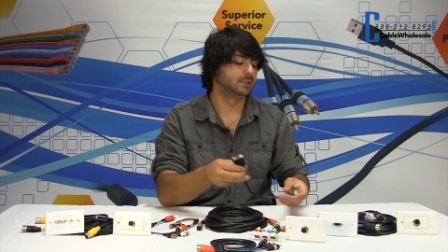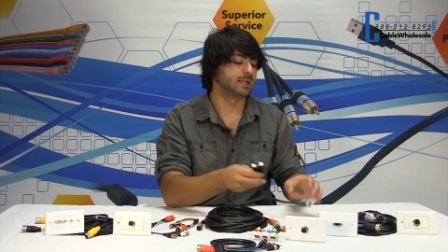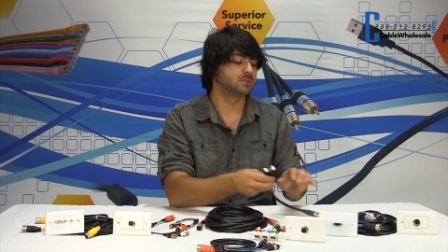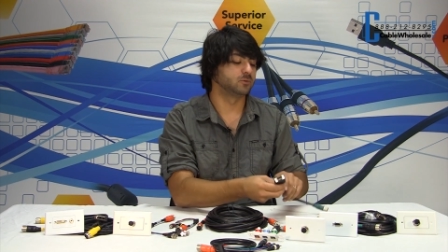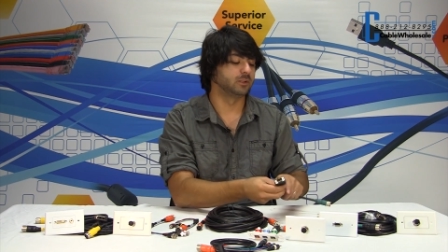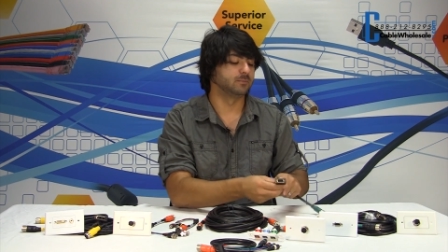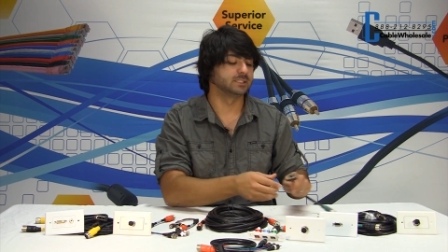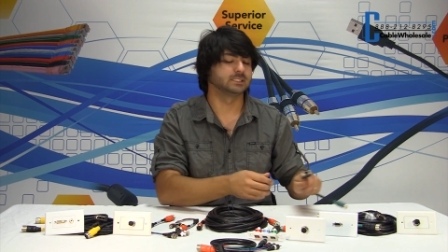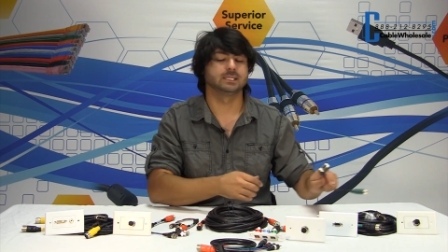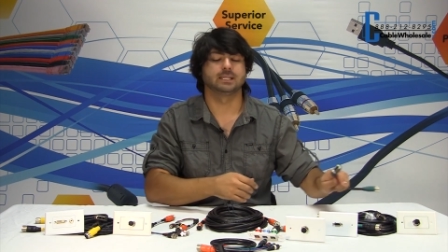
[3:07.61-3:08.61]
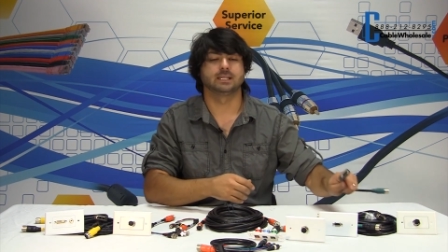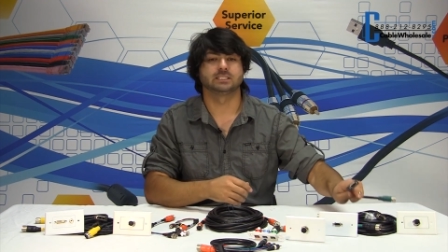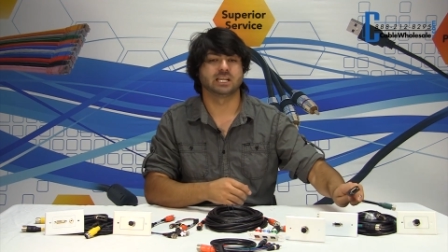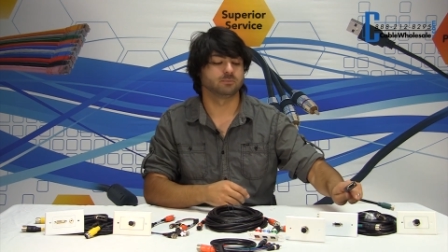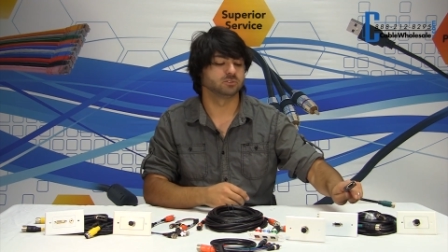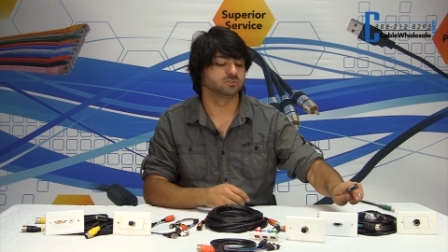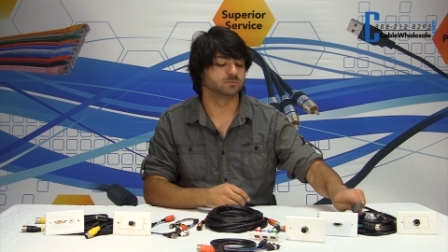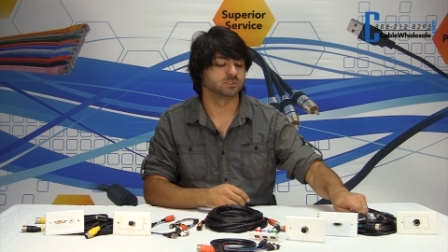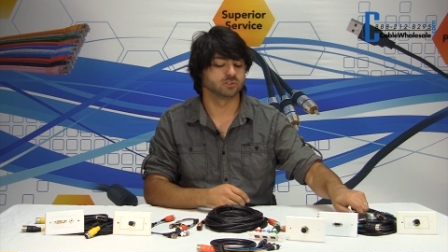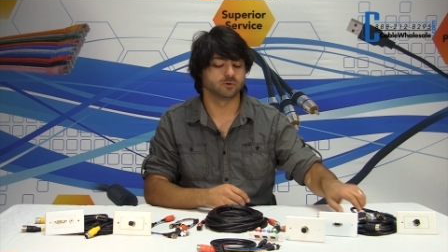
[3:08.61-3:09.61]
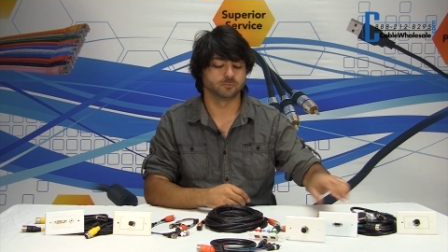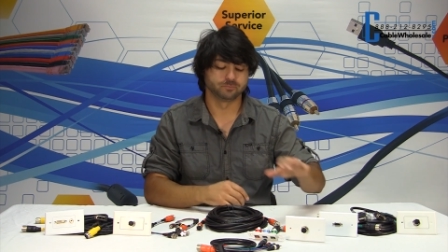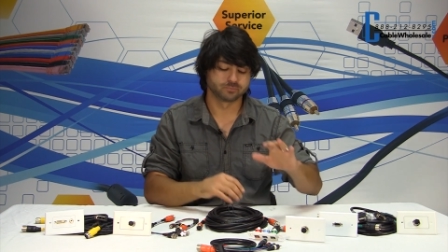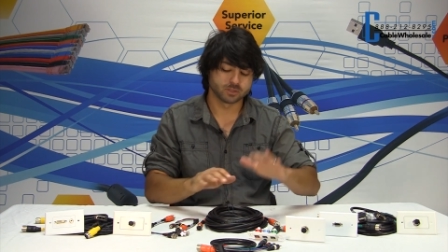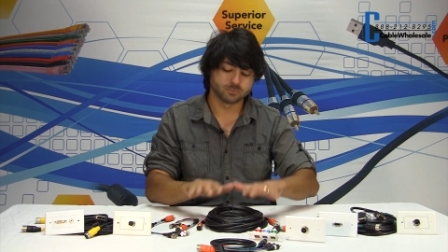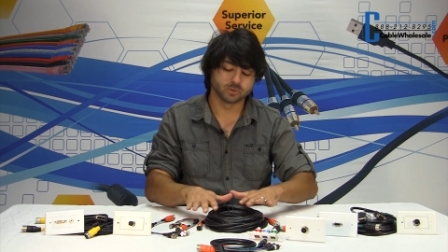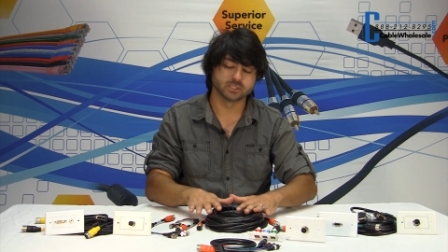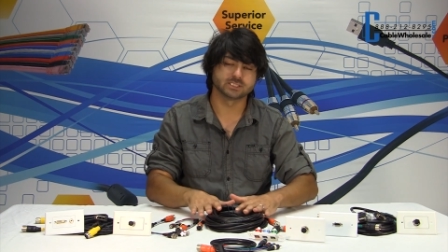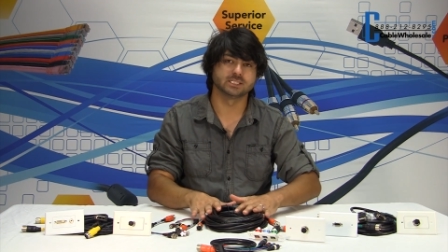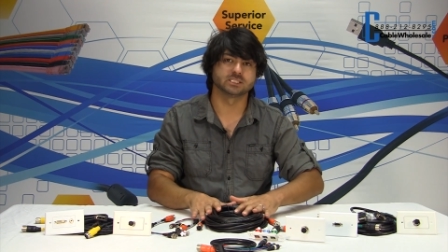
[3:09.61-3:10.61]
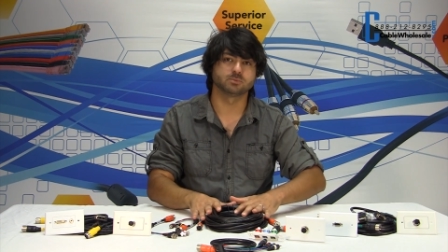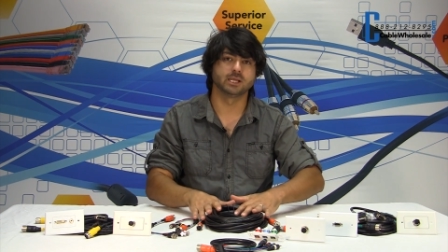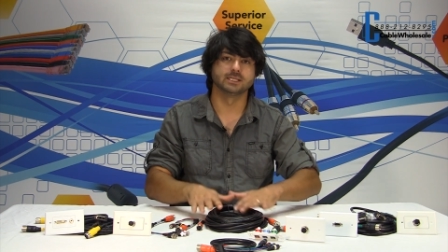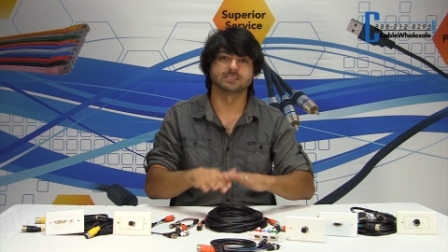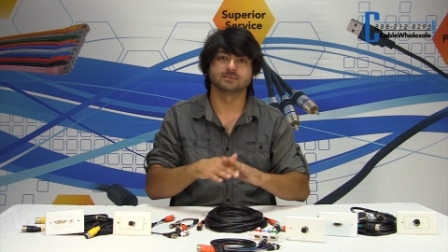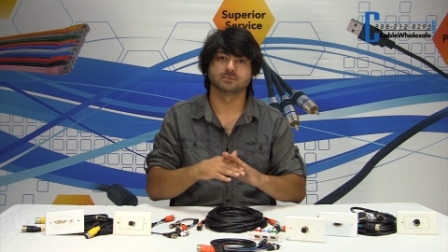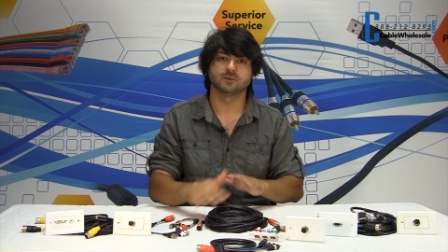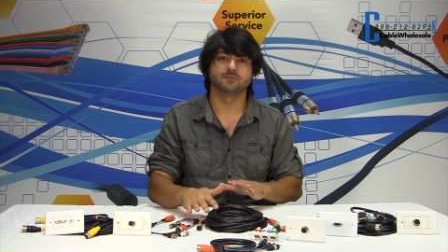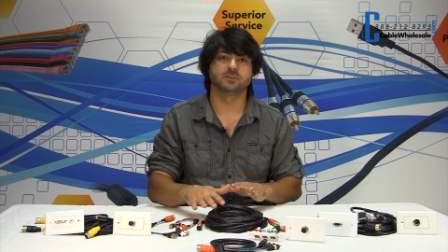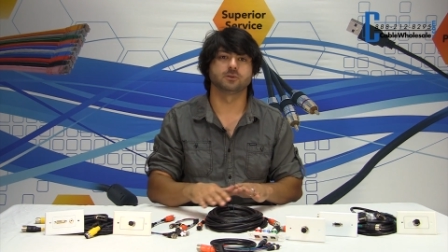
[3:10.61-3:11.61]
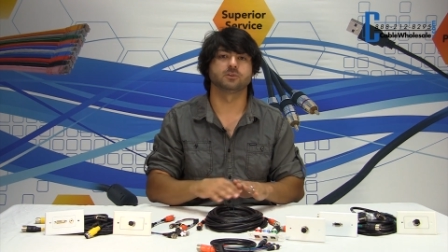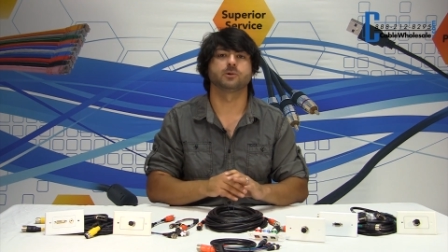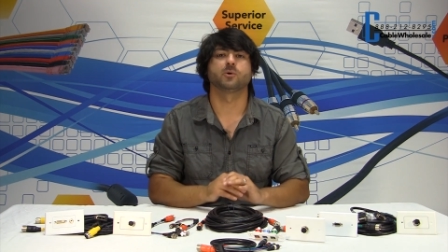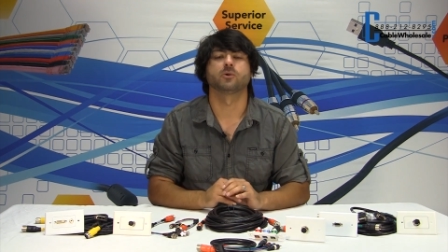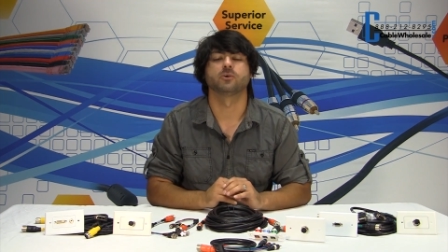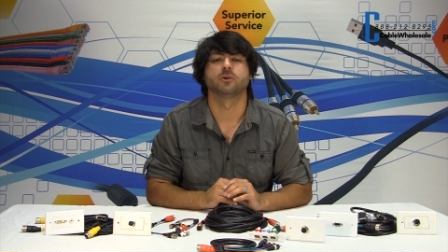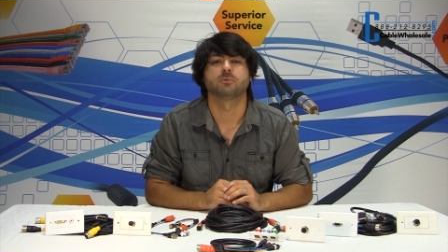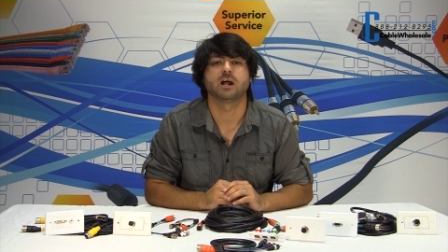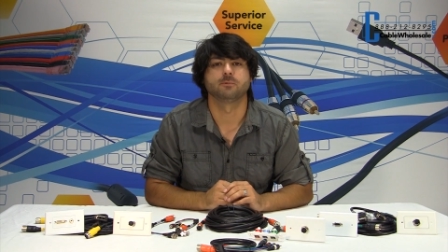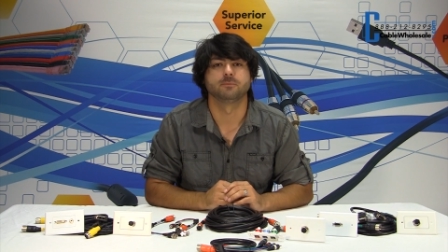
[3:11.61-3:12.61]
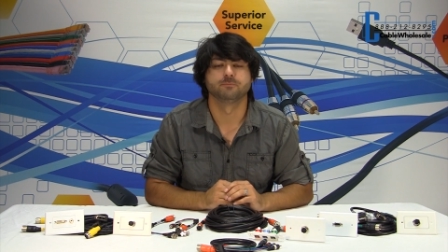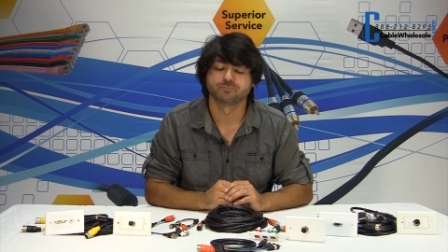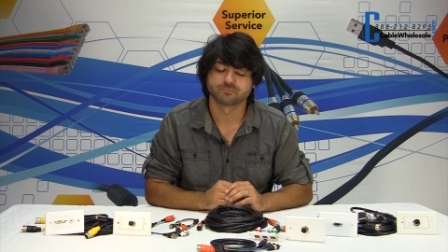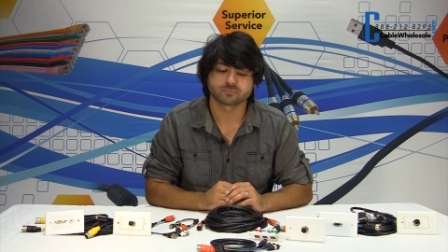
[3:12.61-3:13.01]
That's really messy and time consuming. So put this in its place. It'll fit through three quarter, no problem.